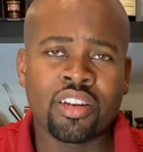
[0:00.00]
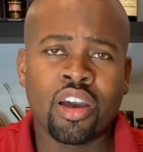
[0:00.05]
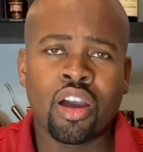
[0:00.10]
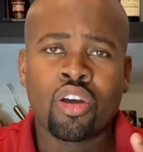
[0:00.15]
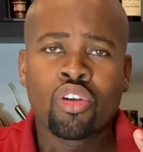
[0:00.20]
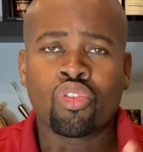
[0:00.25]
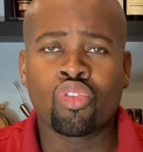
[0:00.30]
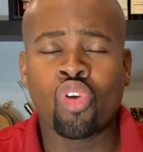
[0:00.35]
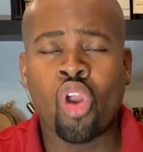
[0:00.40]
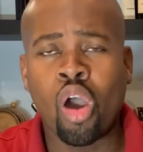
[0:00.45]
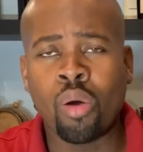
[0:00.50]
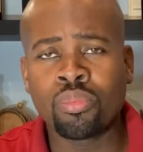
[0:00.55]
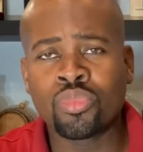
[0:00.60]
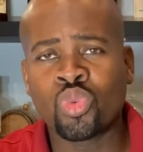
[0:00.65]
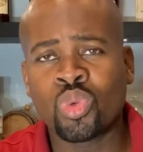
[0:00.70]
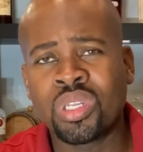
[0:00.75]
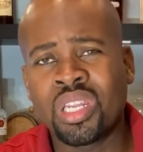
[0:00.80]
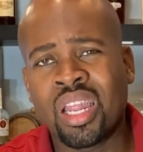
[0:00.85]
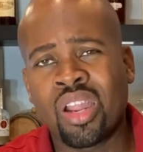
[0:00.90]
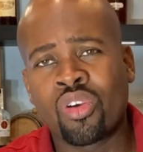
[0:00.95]
Rums.
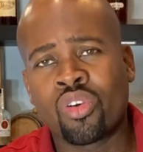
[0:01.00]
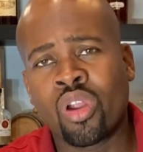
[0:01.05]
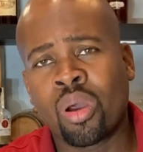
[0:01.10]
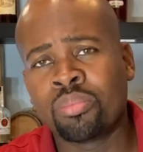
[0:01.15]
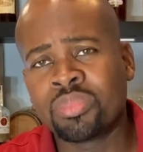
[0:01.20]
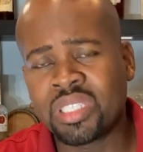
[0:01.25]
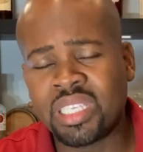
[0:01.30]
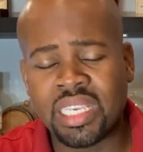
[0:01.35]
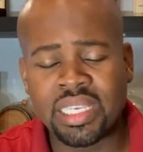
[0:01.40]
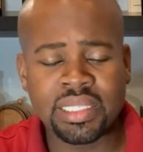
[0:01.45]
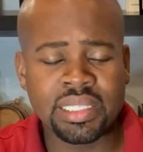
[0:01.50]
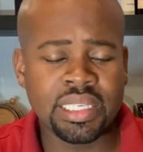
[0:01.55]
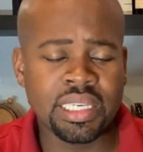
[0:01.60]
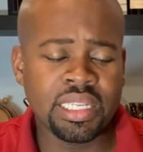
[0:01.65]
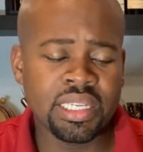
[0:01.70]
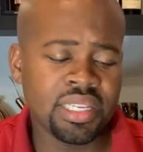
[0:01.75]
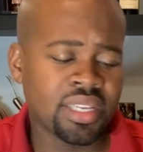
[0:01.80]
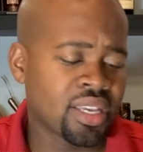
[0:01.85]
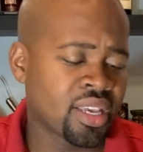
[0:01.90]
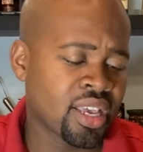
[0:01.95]
We did a rum
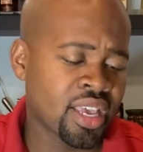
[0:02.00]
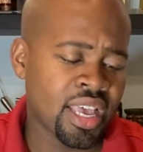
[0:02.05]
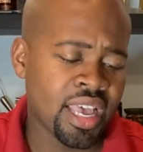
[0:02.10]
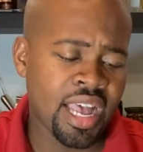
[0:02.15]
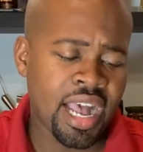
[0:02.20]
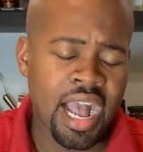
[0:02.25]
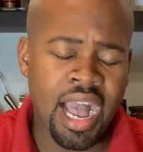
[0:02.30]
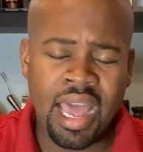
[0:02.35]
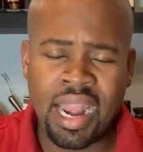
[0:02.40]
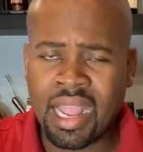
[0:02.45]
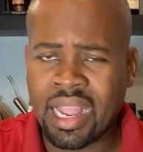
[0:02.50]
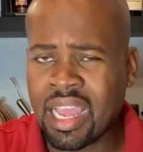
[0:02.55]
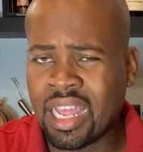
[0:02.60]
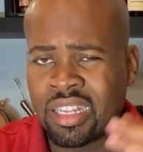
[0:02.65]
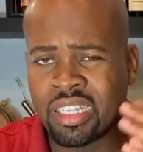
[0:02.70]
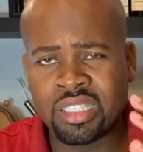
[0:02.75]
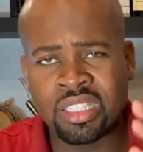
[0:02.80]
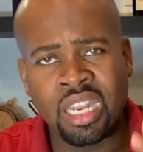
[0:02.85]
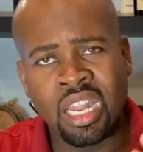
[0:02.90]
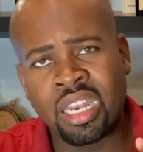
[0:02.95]
tasting. And I kind
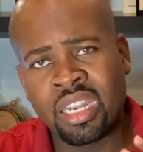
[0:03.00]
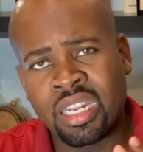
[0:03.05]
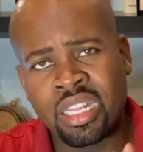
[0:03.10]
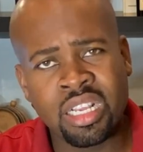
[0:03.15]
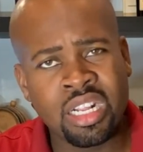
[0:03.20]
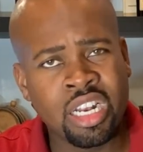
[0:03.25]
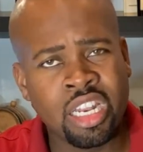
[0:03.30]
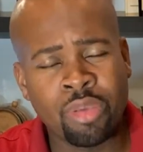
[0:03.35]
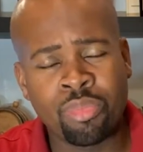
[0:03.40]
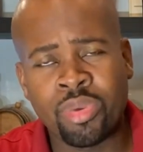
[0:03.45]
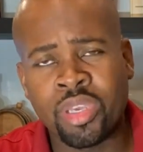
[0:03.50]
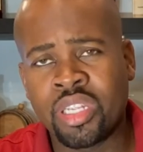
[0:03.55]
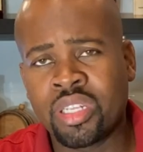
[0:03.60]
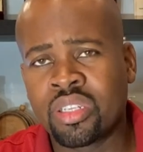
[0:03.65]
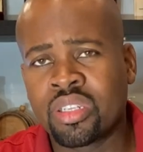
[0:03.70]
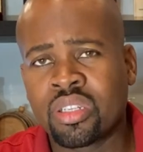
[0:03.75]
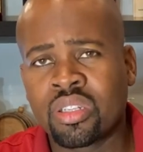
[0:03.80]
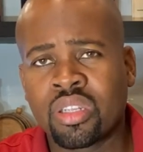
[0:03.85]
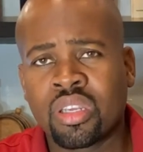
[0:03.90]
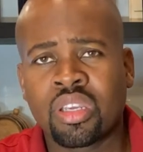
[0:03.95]
of just did a little
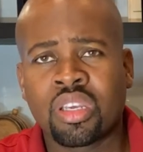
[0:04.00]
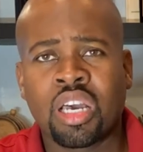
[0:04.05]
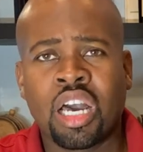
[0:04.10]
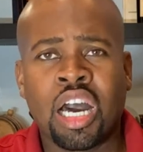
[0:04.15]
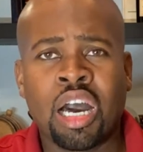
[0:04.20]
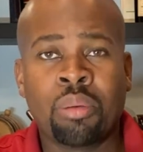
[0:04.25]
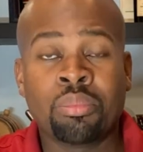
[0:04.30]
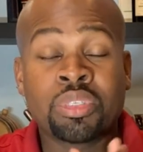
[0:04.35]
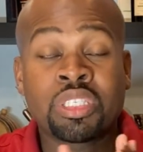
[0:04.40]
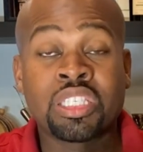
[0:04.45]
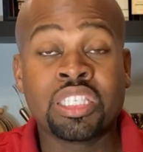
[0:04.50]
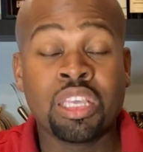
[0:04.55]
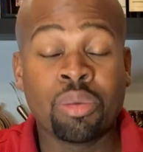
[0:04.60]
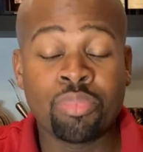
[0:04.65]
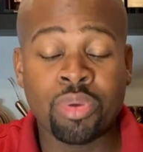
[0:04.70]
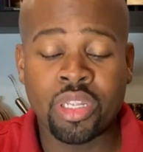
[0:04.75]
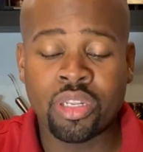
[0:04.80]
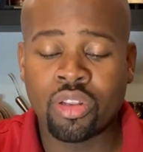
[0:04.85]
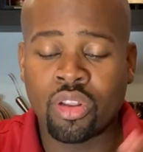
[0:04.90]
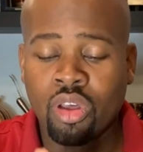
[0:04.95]

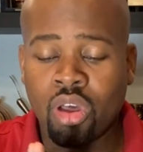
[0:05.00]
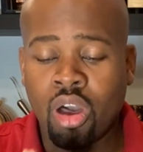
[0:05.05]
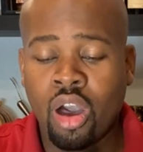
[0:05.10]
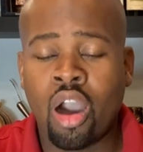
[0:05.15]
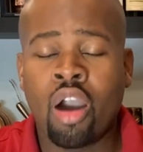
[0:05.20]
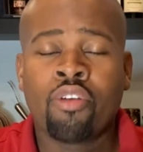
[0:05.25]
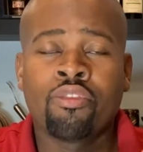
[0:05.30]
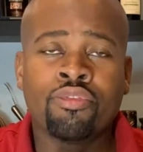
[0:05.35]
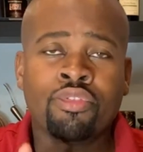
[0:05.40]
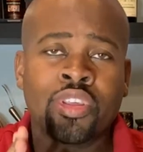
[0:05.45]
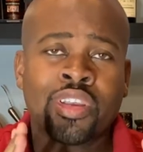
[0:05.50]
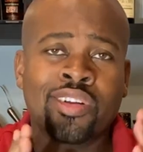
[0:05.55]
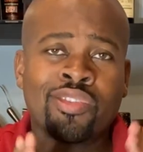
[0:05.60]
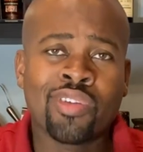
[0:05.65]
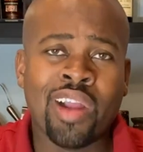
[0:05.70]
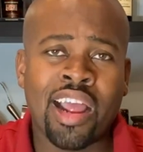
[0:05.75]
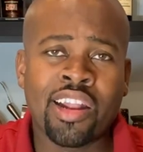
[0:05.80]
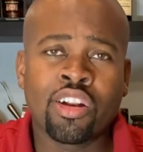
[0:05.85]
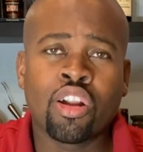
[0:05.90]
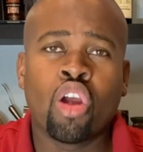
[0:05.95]
snippet of the
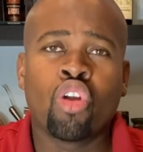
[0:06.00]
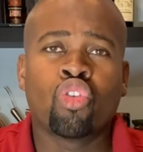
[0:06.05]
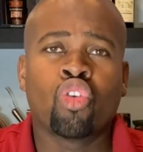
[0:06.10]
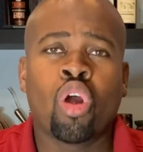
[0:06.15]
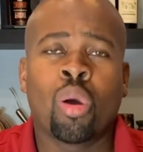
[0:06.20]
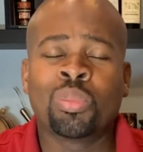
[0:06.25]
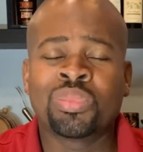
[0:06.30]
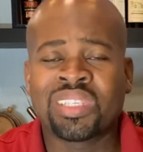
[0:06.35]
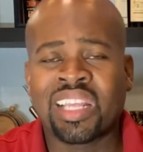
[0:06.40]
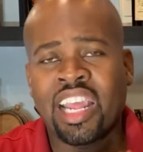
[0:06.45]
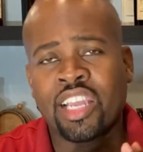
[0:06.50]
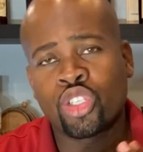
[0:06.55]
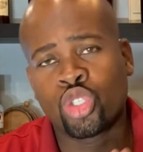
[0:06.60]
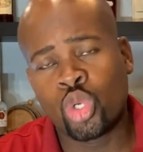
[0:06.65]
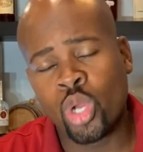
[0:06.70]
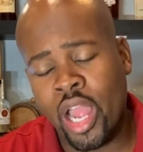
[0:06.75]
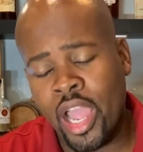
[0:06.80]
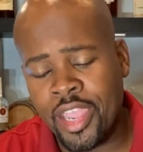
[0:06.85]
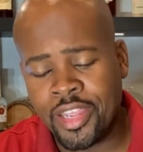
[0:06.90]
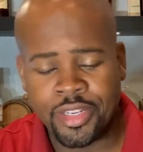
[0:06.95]
Granda rums that I
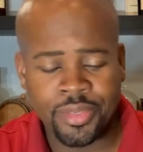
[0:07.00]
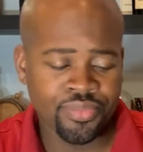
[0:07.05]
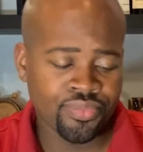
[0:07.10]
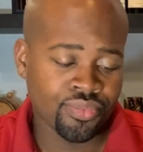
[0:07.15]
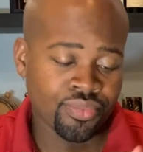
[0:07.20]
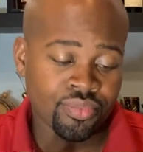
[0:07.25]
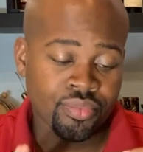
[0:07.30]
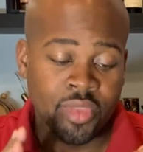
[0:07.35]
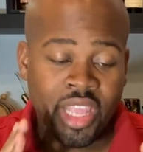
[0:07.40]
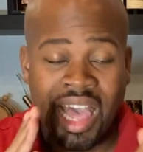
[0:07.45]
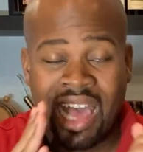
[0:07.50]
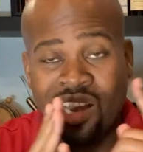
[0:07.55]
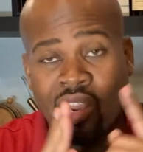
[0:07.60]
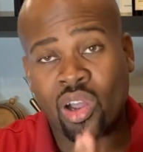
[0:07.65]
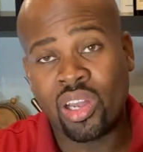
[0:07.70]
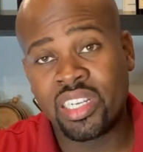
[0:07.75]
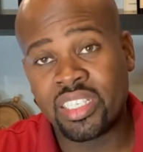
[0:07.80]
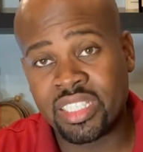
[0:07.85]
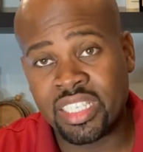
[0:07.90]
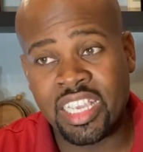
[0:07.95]
tried. And
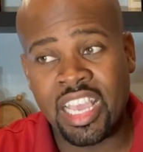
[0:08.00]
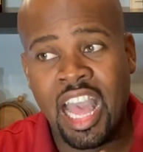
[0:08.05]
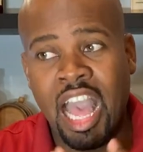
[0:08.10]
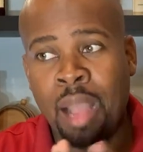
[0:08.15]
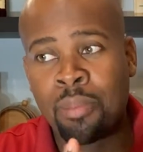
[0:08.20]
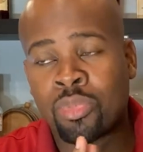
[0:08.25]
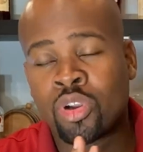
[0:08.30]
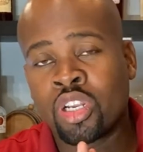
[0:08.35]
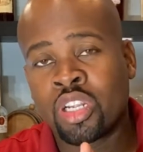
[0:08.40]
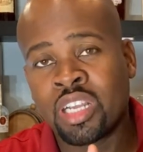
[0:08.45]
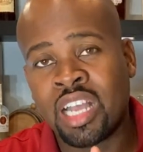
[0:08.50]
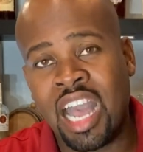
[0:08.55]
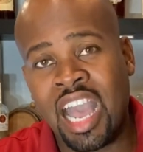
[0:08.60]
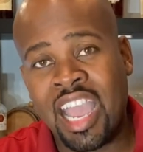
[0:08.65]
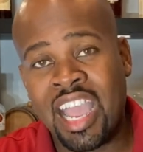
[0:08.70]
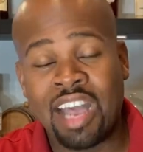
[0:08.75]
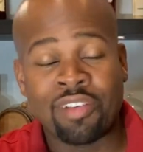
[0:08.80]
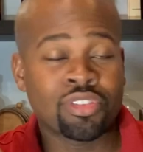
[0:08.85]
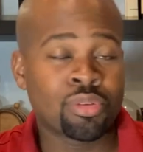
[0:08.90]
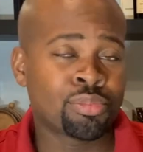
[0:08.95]
honestly, I
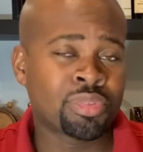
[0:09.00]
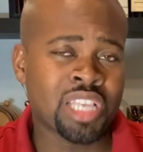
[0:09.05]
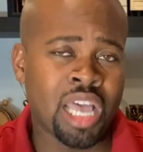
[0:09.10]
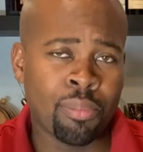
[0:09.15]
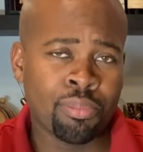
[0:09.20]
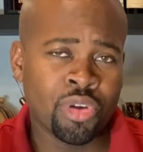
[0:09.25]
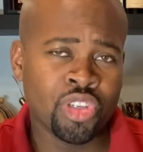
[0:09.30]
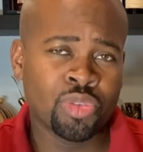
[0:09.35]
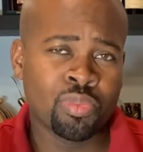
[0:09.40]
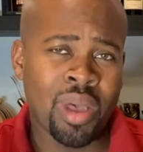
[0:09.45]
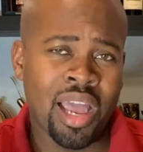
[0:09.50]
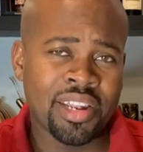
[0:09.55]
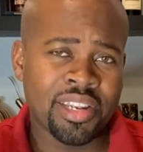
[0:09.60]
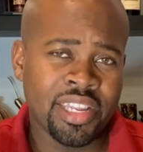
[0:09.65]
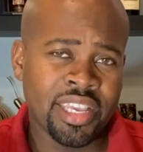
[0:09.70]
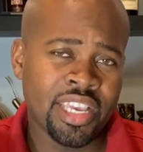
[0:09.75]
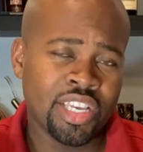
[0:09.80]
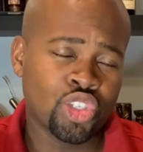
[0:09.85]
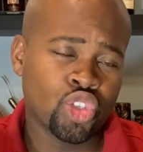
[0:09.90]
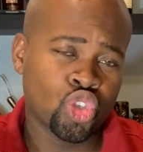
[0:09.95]
have some samples back
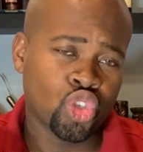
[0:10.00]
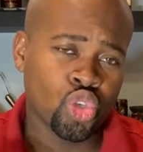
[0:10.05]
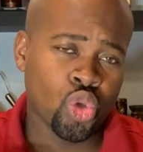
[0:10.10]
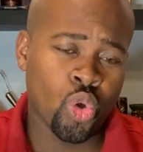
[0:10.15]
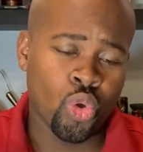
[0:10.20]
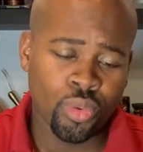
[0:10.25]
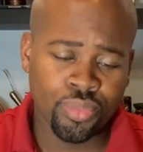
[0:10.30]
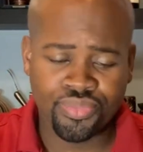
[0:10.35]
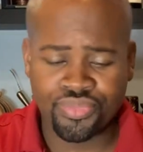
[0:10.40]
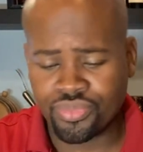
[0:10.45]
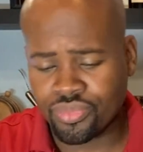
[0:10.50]
there, so